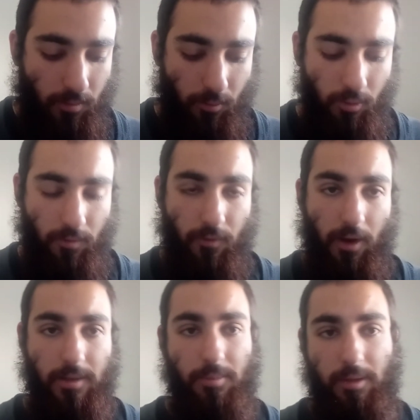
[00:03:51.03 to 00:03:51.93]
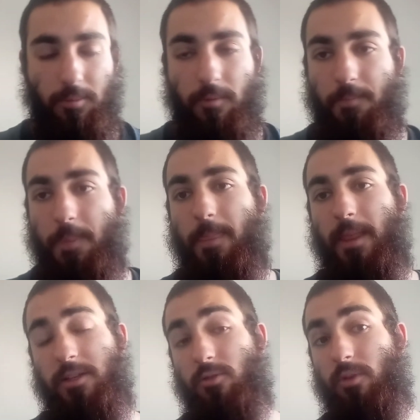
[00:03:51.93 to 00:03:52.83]
refined people.
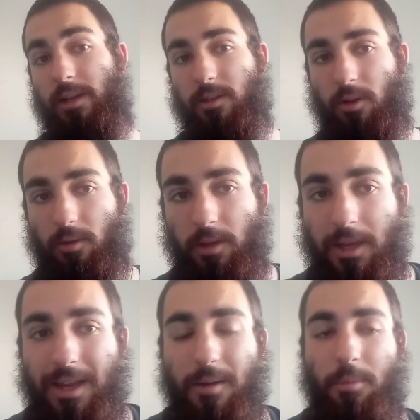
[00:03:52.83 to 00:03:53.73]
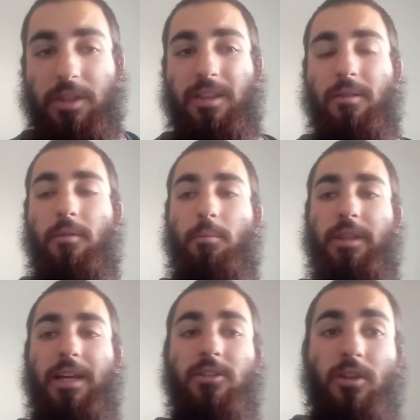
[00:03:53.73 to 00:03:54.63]
That's great and all, but
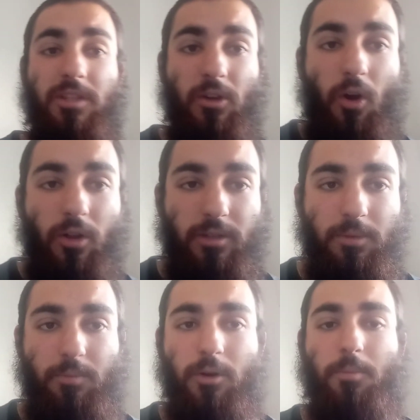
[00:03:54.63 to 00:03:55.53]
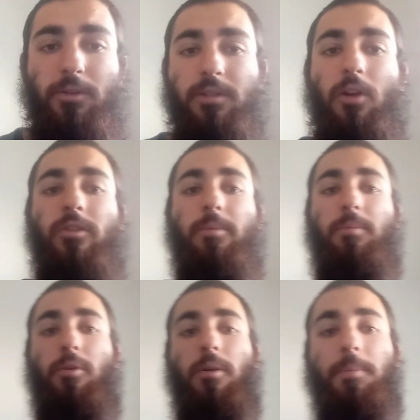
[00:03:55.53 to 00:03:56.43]
that's not the ultimate purpose. The
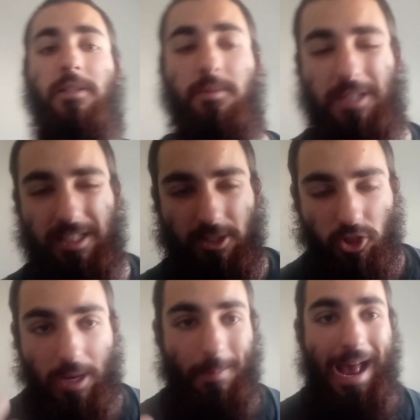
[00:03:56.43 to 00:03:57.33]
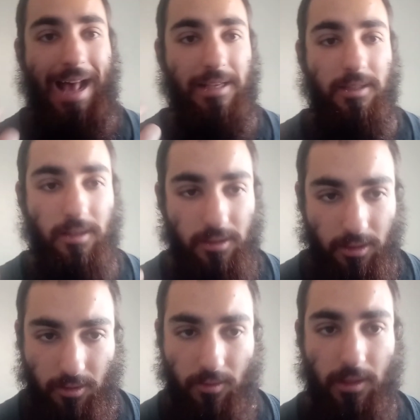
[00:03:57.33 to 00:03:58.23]
ultimate purpose is because Hashem asked us to
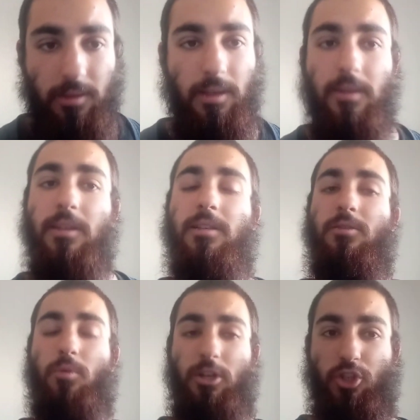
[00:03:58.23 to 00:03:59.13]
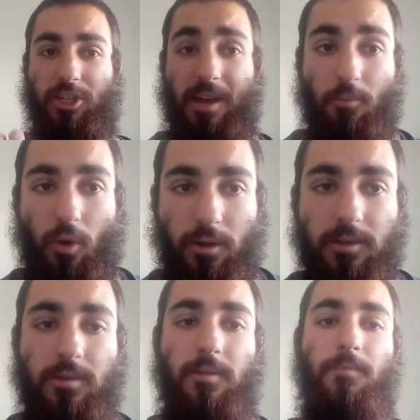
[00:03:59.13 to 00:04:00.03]
do this, and this is what Hashem
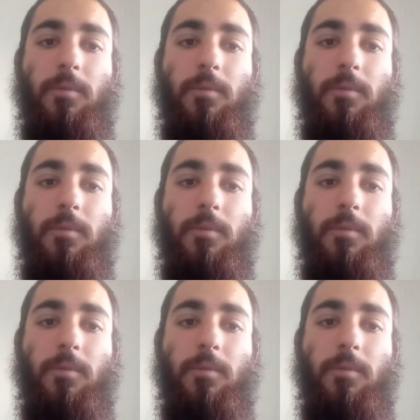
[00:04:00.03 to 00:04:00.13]
wants.